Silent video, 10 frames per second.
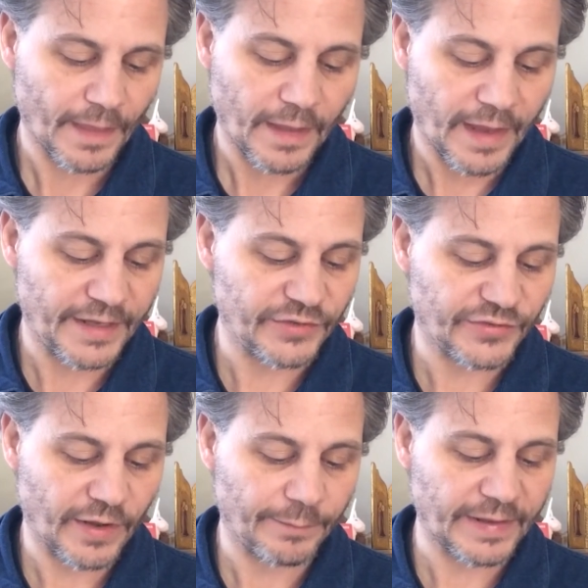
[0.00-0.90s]
And he
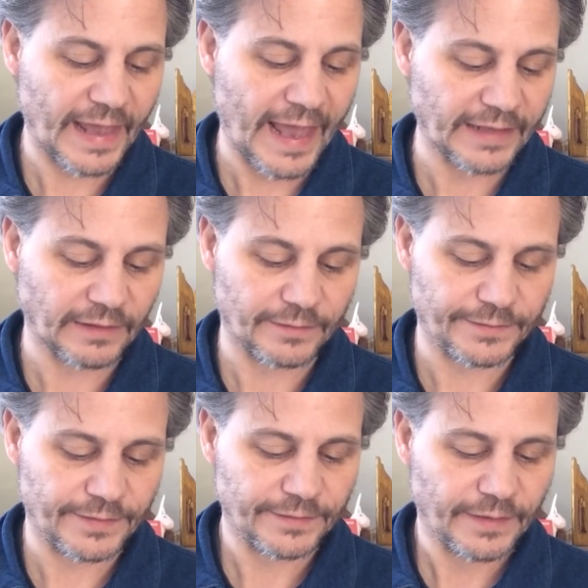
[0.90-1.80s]
shall be
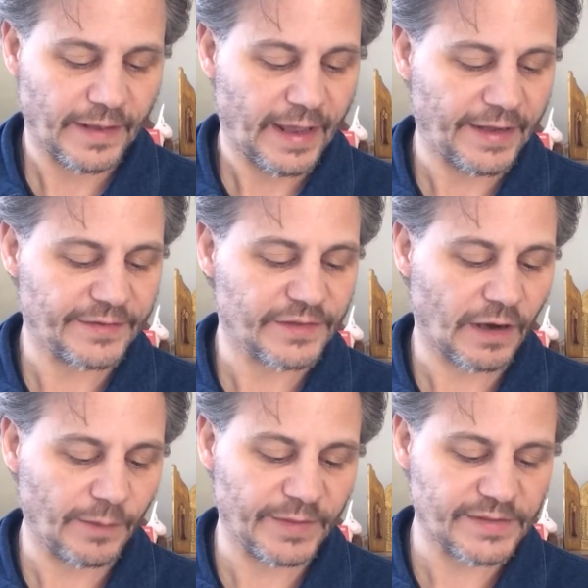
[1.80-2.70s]
hallowed, and his
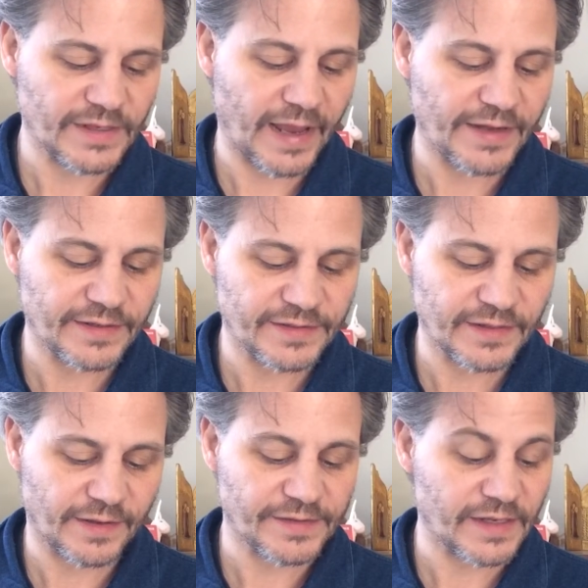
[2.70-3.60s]
garments, and his
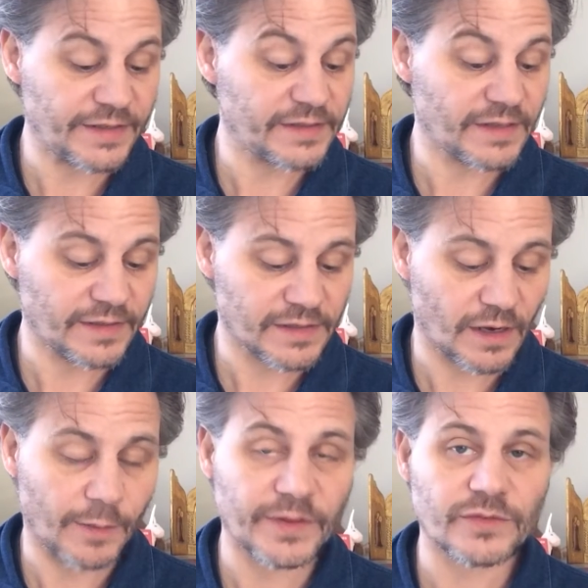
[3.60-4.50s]
sons'
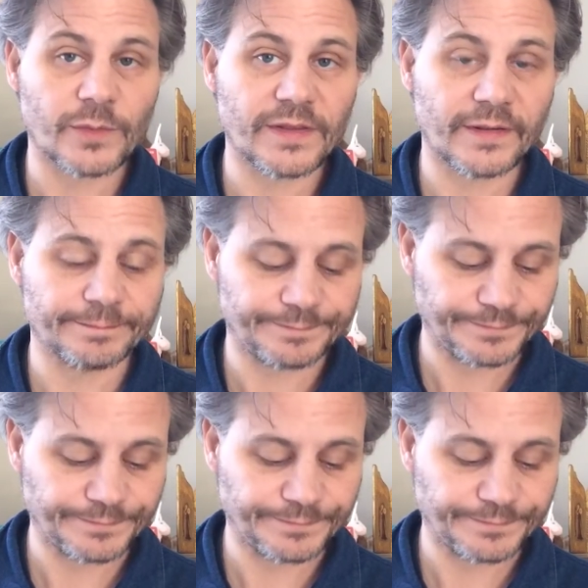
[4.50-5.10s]
garments with him.